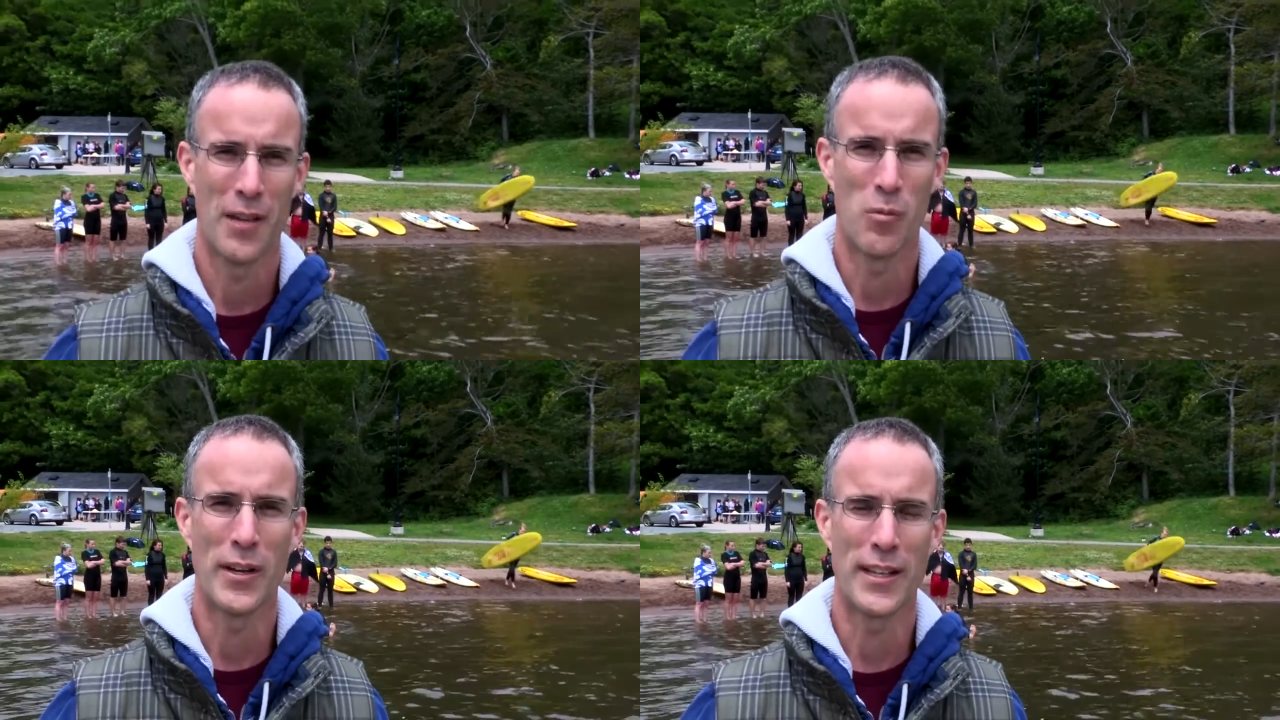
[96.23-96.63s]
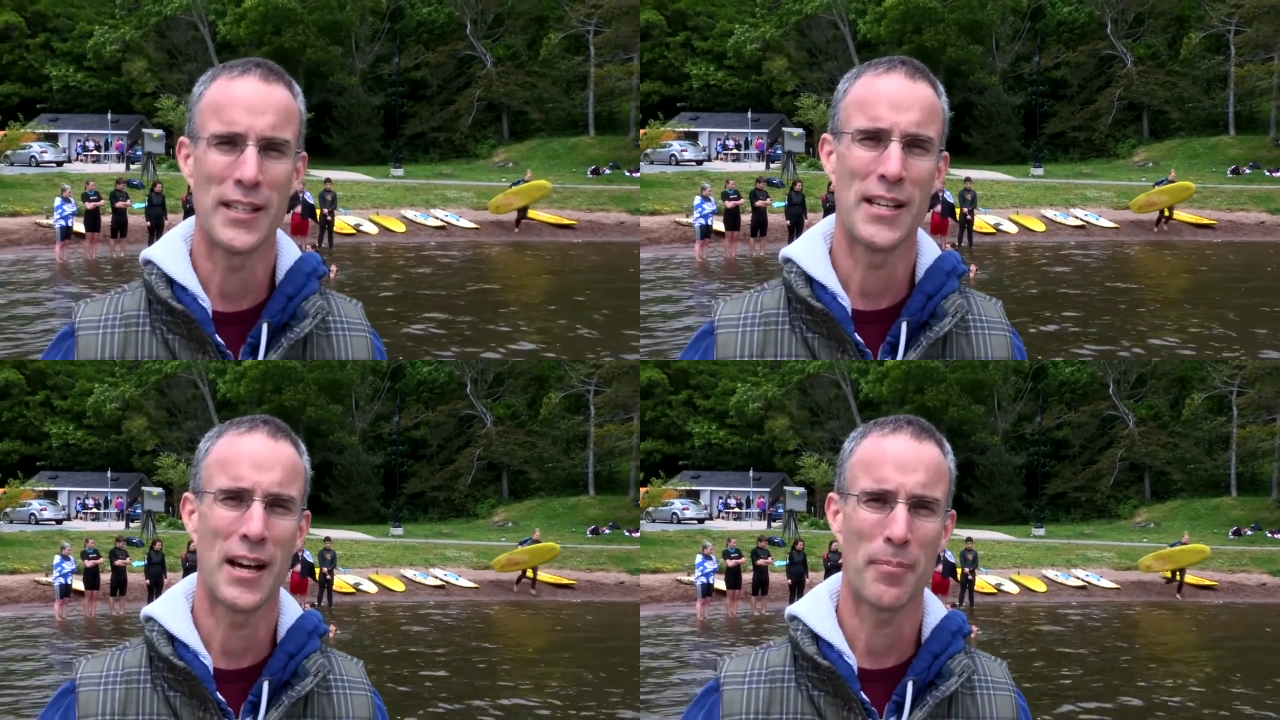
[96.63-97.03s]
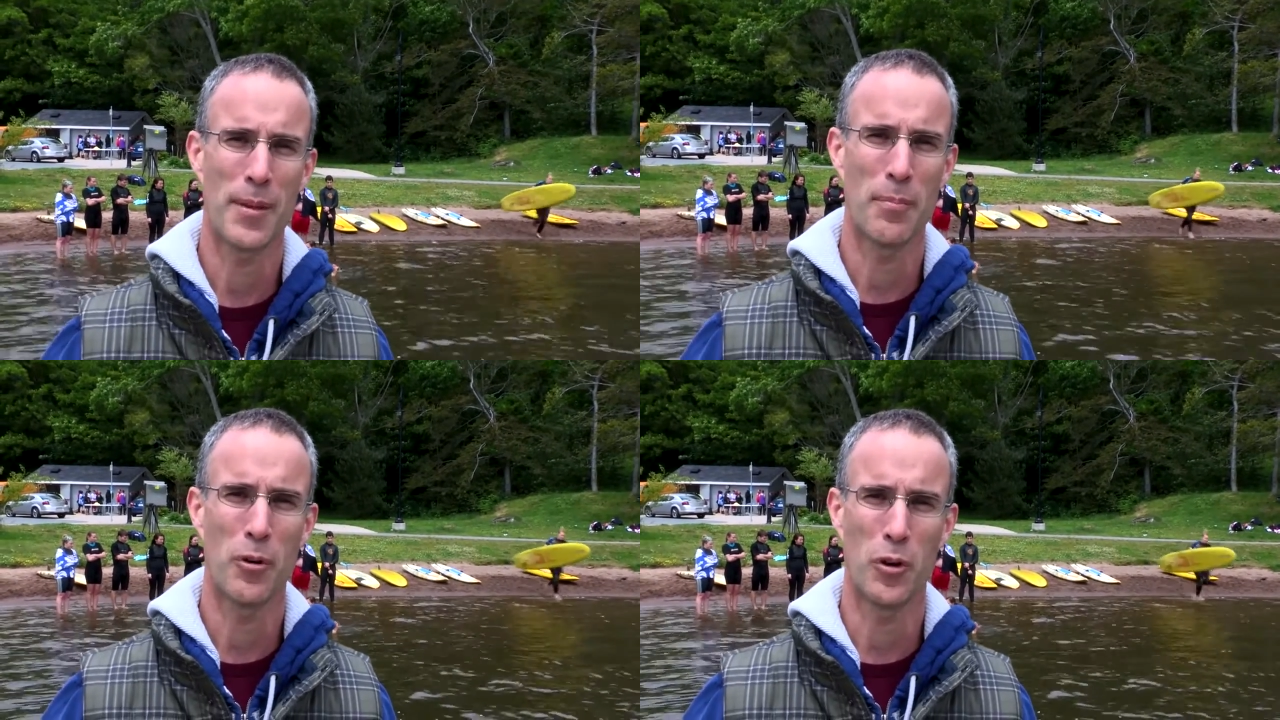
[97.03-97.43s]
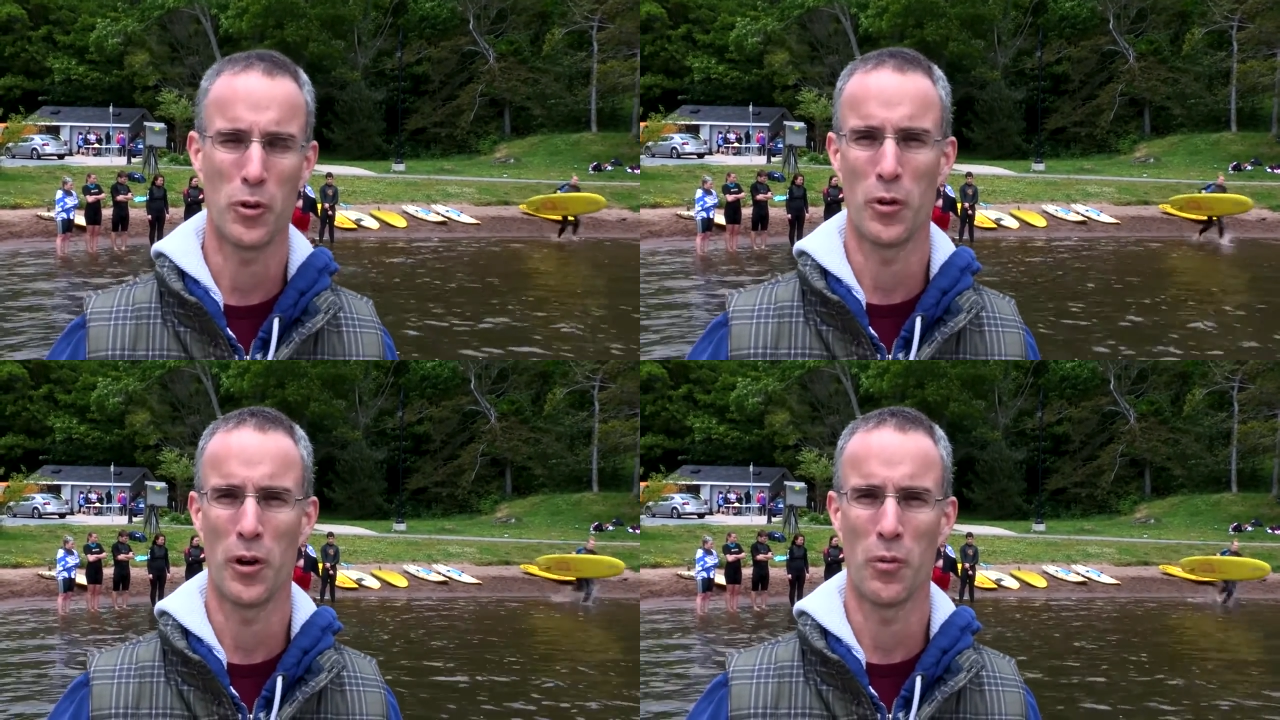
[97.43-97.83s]
We need young people who
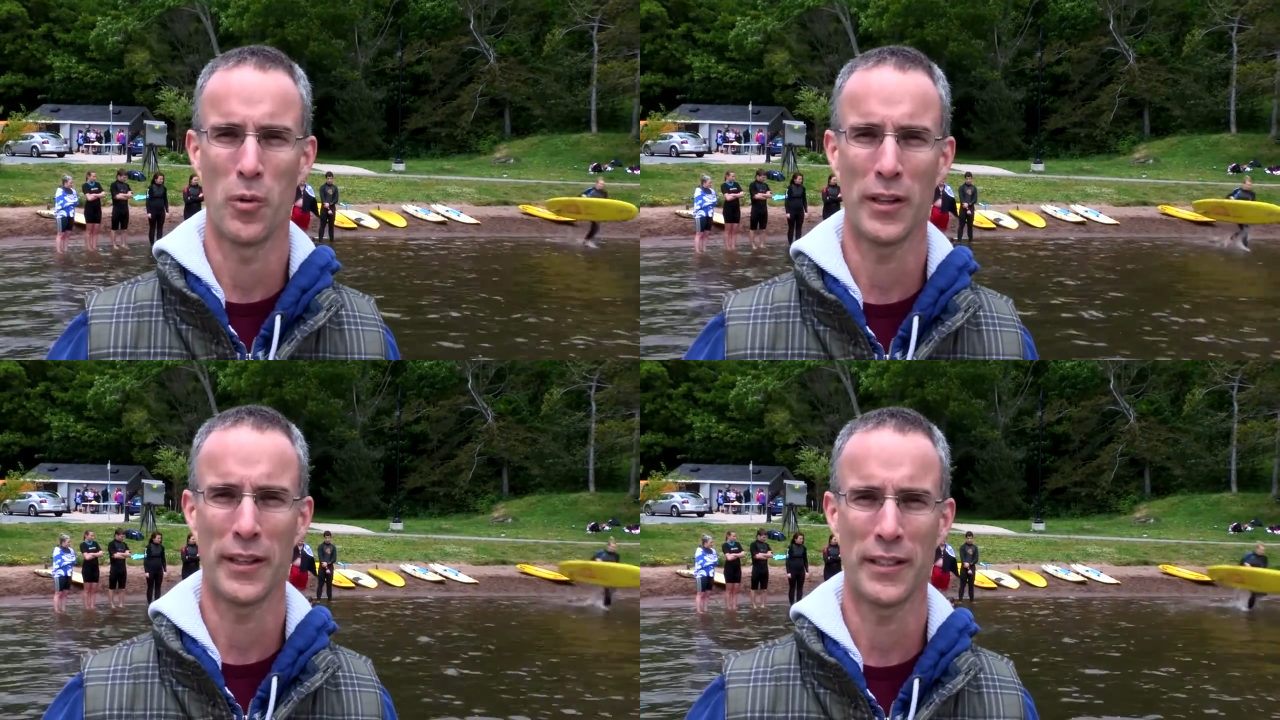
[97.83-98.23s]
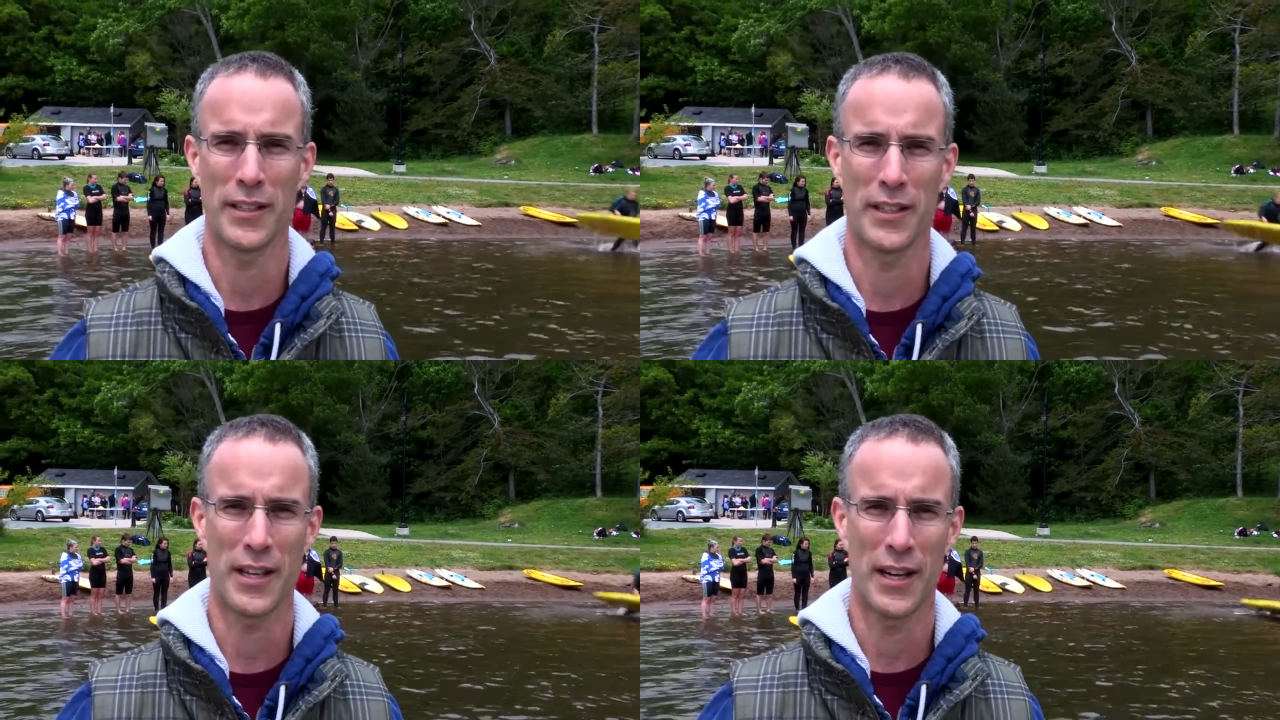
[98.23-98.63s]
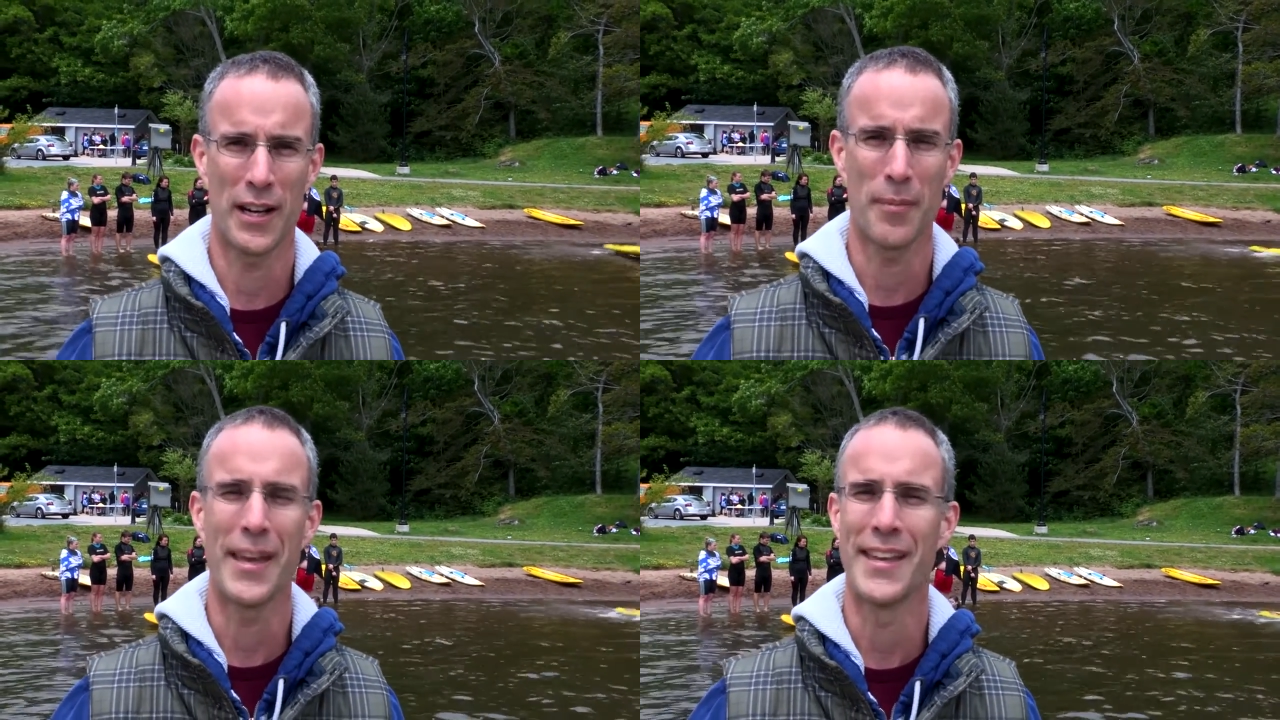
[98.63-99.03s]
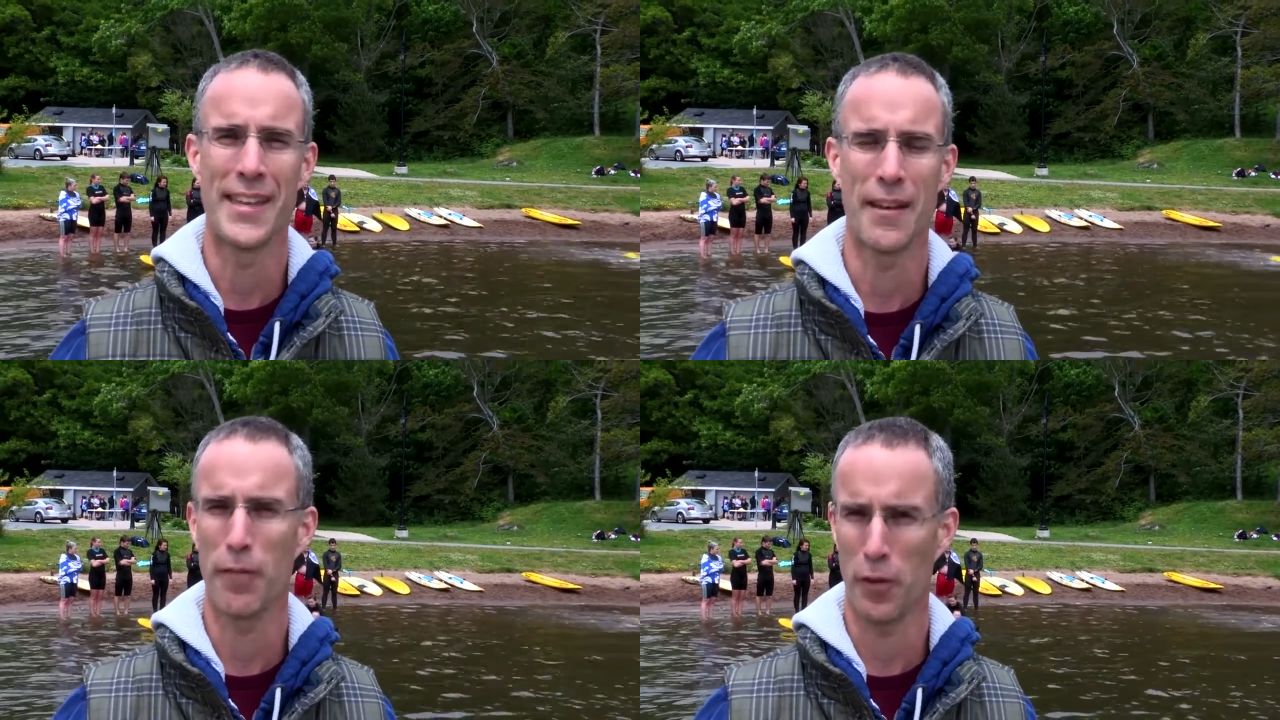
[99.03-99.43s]
are willing to come and
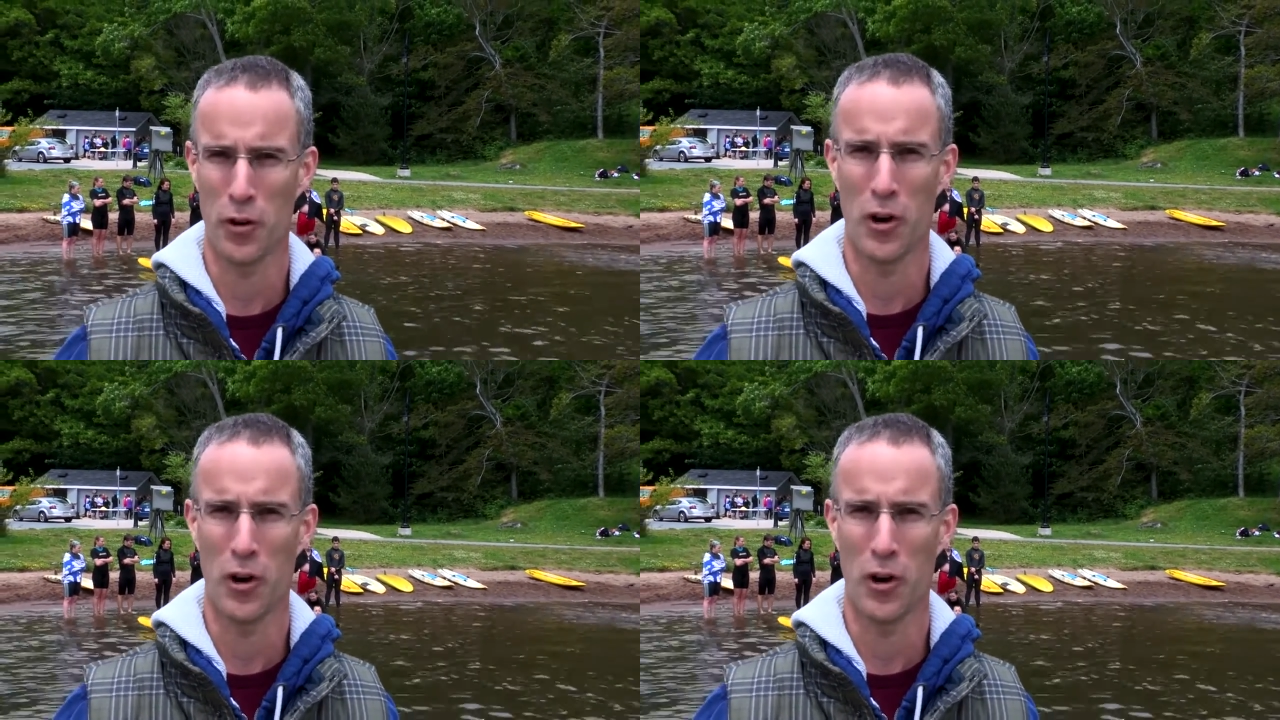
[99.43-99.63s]
give their